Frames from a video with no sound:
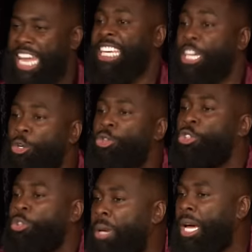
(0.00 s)
they kill
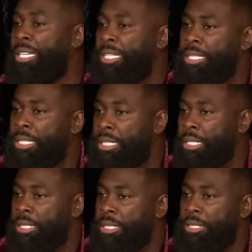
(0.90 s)
you, blood.
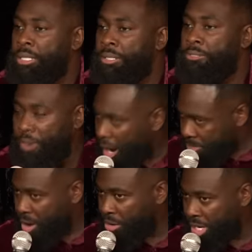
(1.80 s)
Fuck
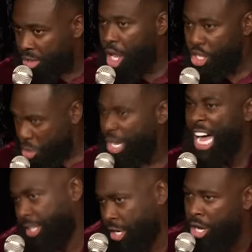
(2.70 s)
progress, you
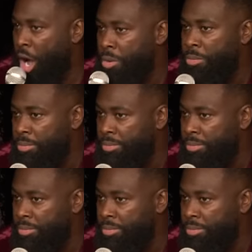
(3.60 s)
got to go.